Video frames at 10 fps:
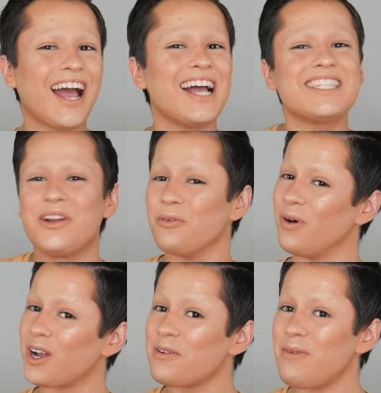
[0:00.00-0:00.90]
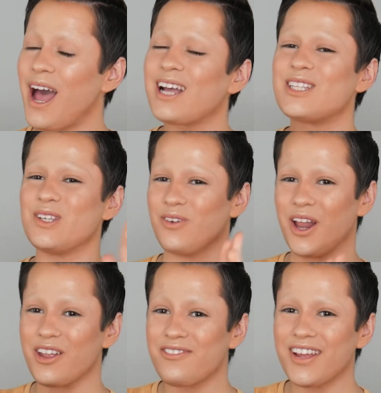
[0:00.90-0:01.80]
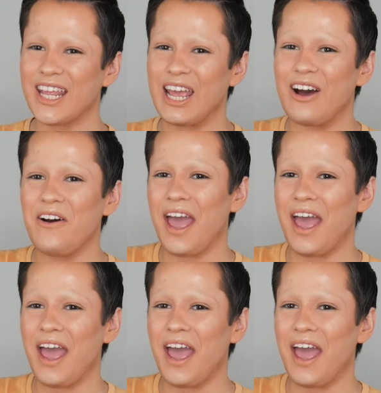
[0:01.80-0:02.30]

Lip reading: guys, and welcome back to another video.